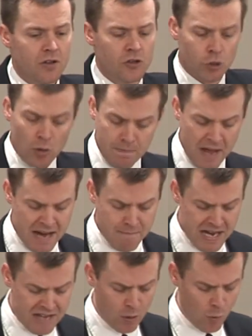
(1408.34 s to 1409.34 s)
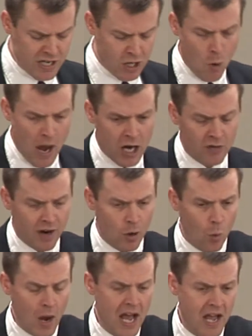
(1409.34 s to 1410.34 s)
So it may mean that we go out of our
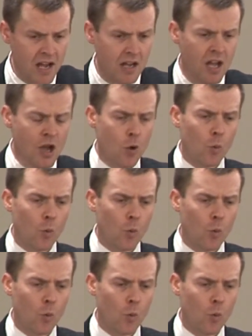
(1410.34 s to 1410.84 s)
way,